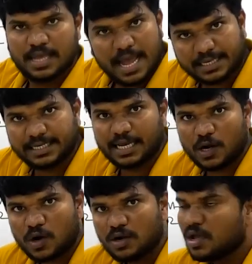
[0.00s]
acting
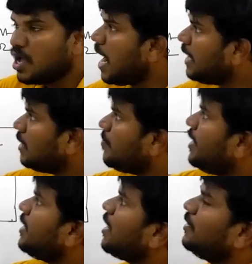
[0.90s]
alone and
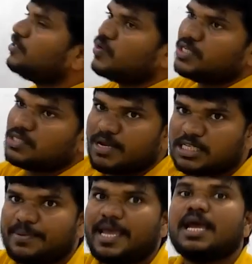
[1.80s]
remaining other sources must
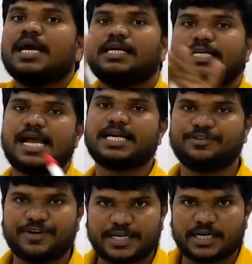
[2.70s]
be
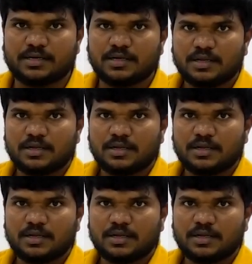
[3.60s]
deactivated.